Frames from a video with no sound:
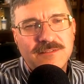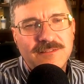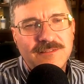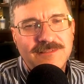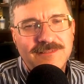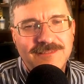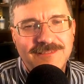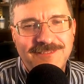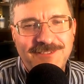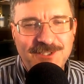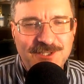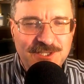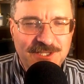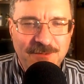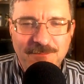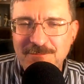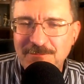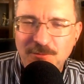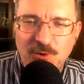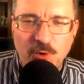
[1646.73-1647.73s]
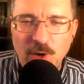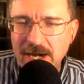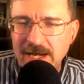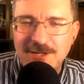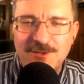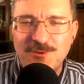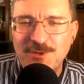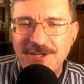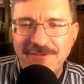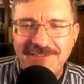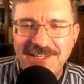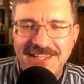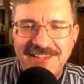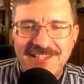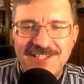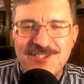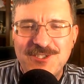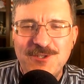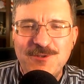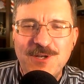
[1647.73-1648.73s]
If there's some great trivia
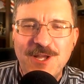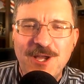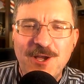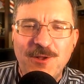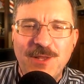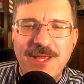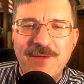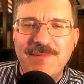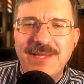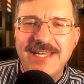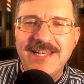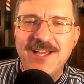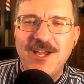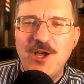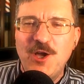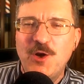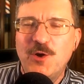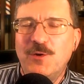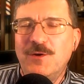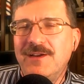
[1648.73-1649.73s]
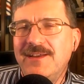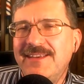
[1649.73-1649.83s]
that you know, let me know.